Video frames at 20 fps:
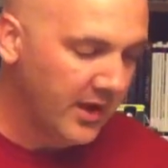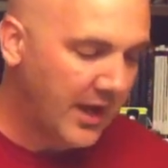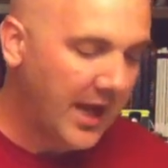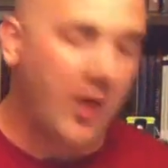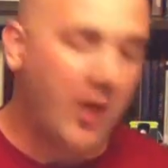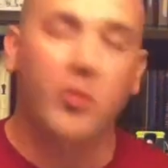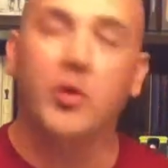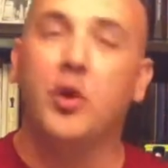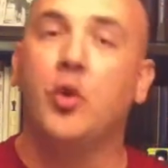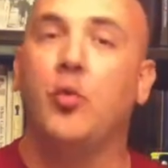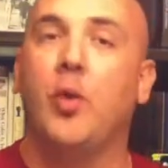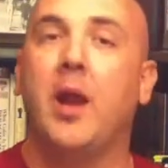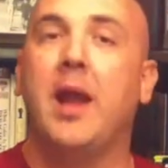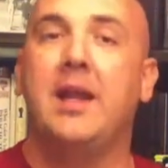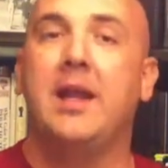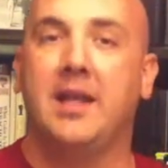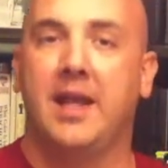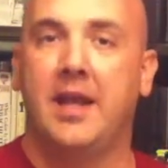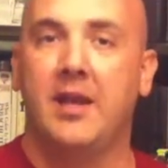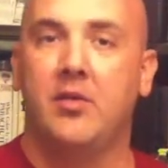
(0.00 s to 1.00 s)
I want to
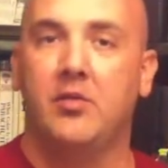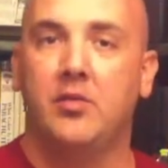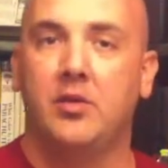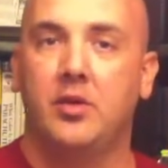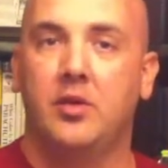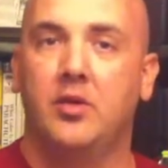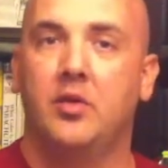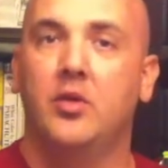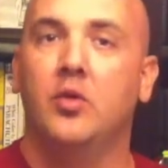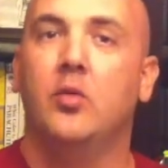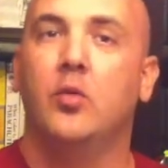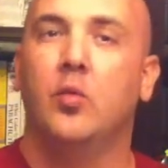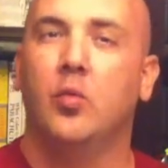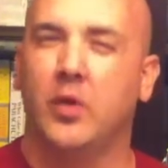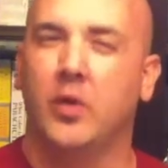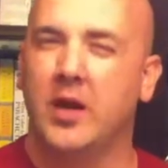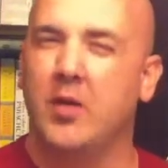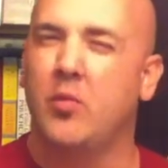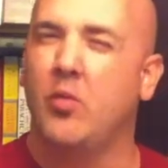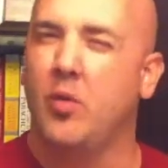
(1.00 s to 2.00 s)
write down
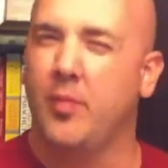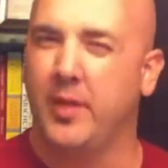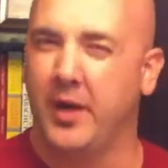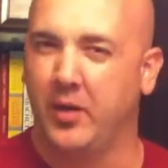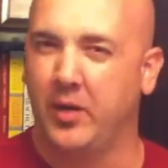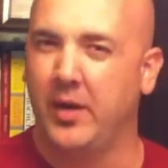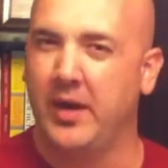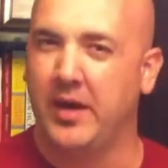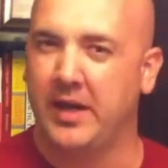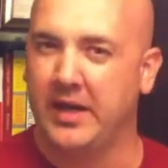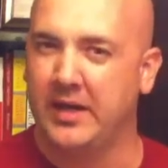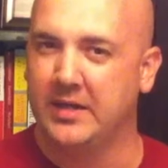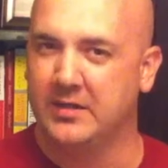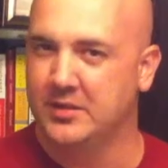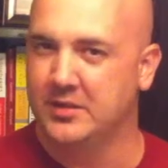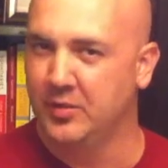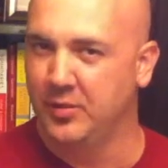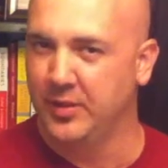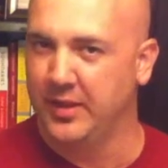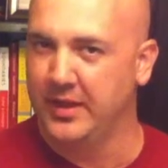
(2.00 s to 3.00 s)
what I want my
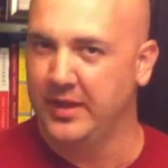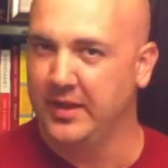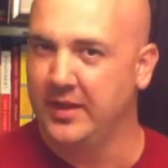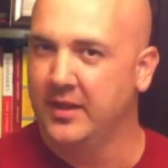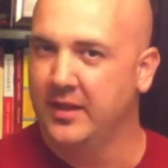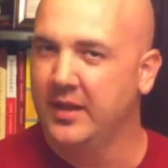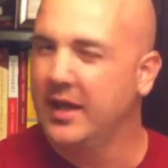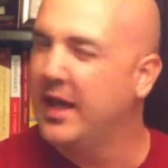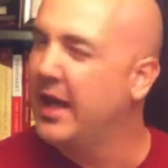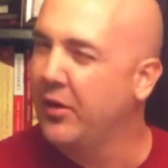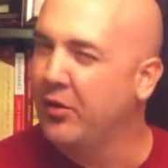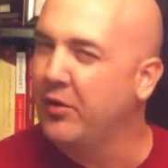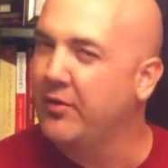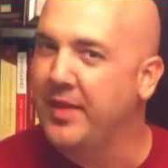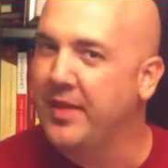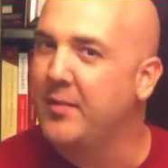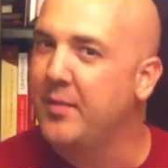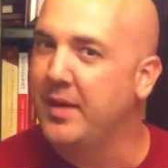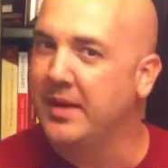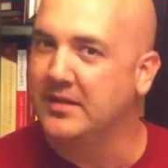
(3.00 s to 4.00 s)
grandkids to read. I don't know if
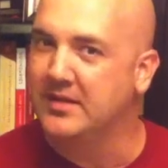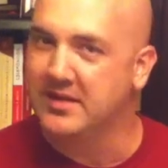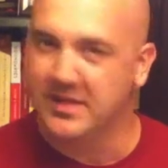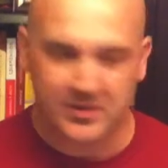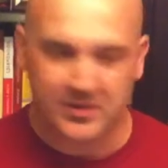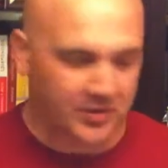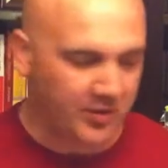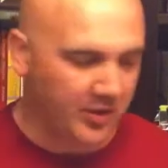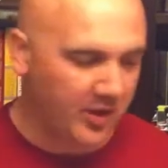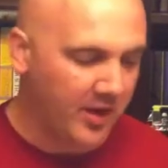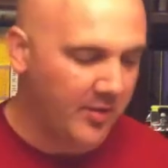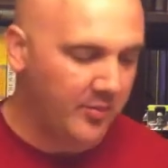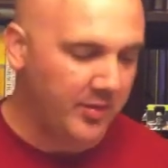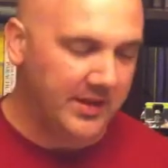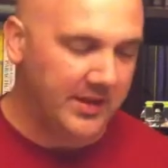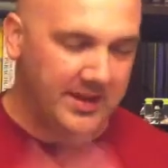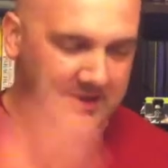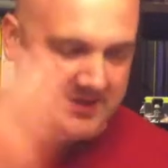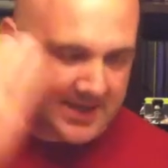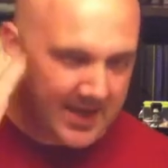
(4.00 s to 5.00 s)
that makes sense or not,
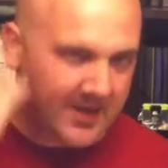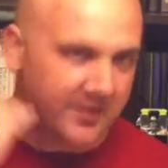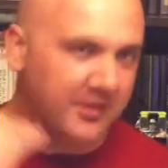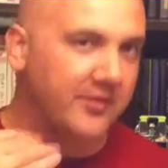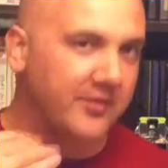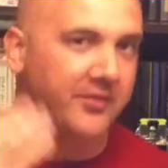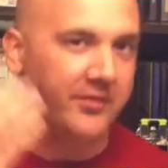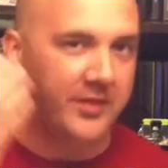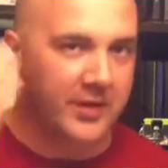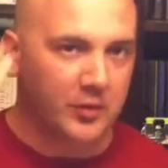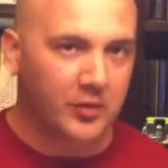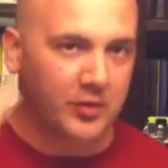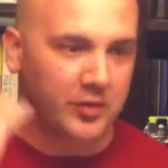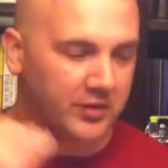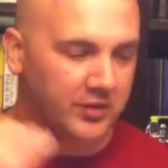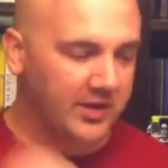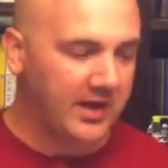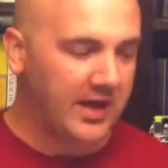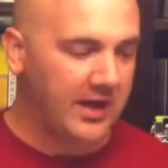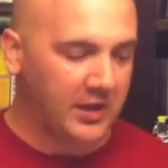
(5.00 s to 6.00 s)
but that's kind of the
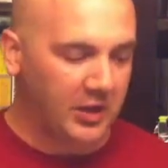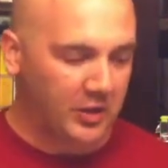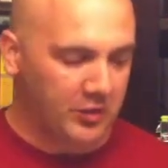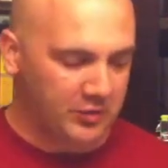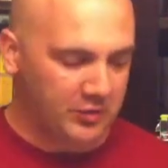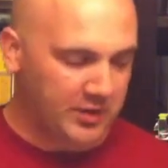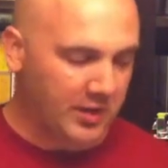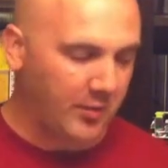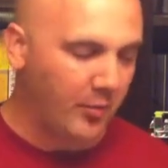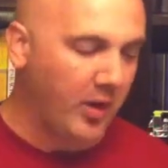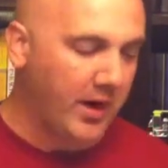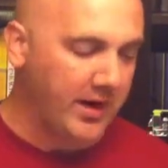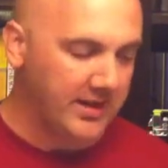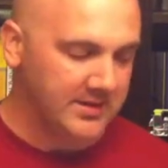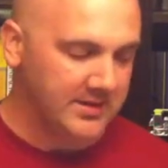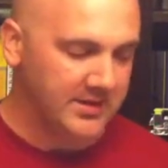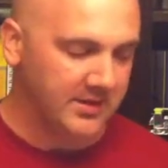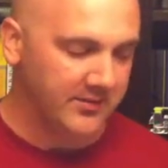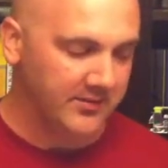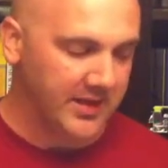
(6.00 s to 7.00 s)
filter that I use when I'm writing
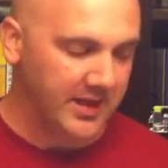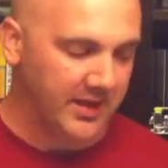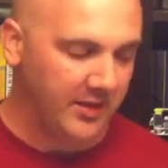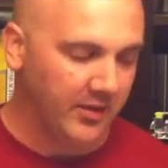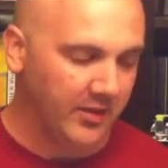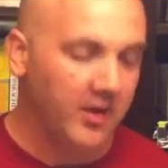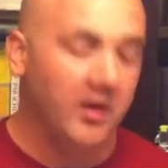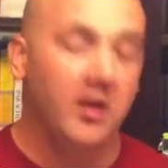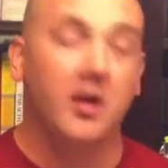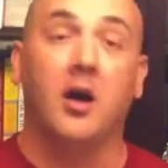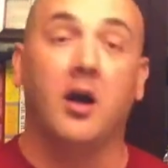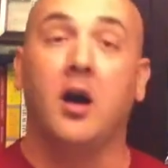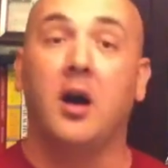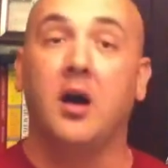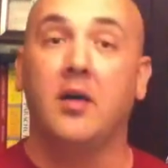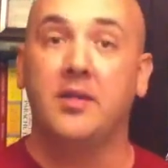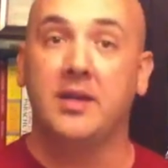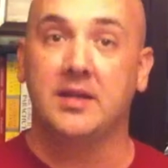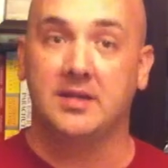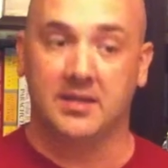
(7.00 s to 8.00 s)
stuff down.
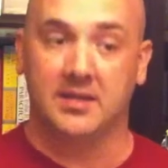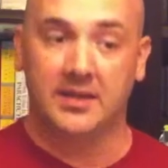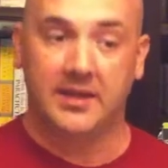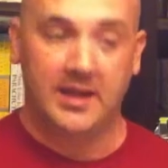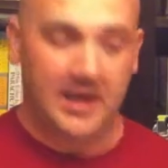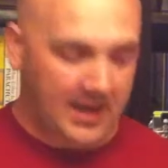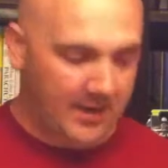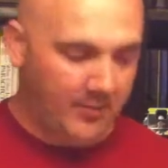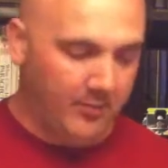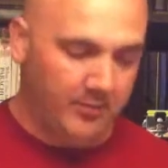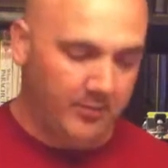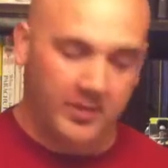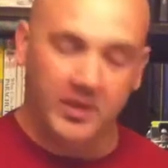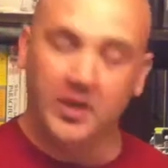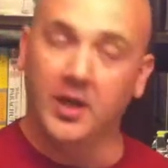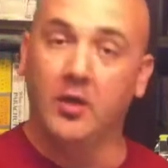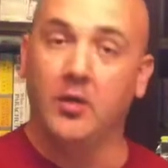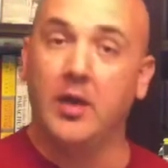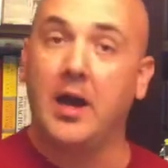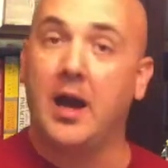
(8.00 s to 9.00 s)
Obviously,
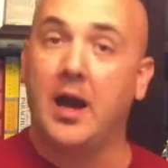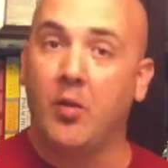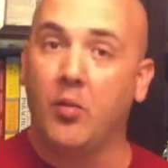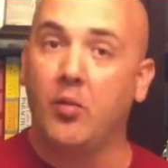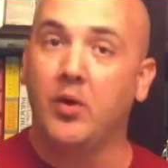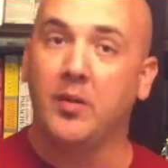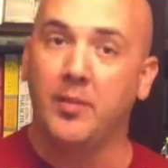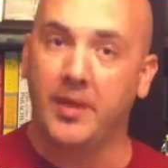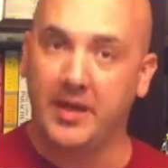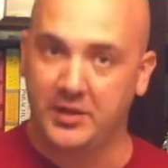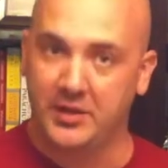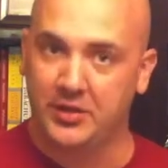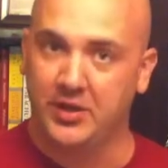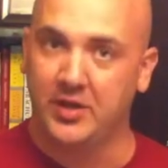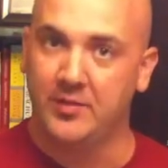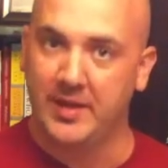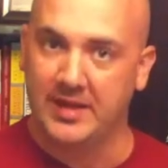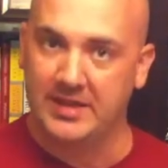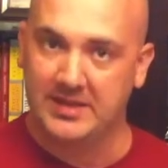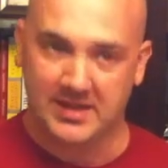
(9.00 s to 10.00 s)
I want to make sure
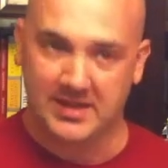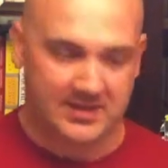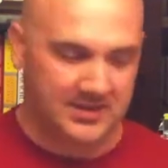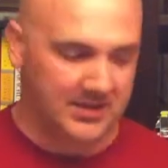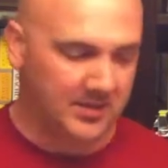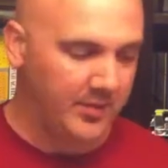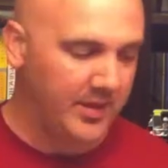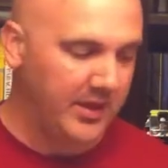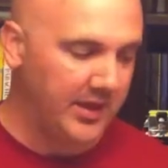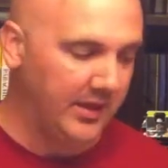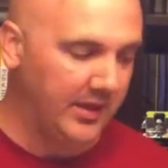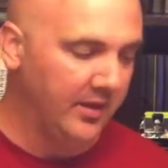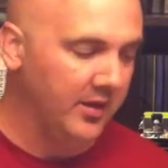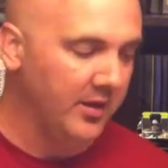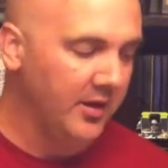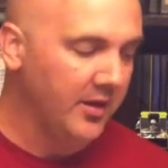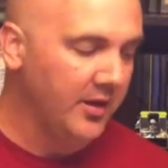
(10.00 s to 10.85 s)
it makes sense to me.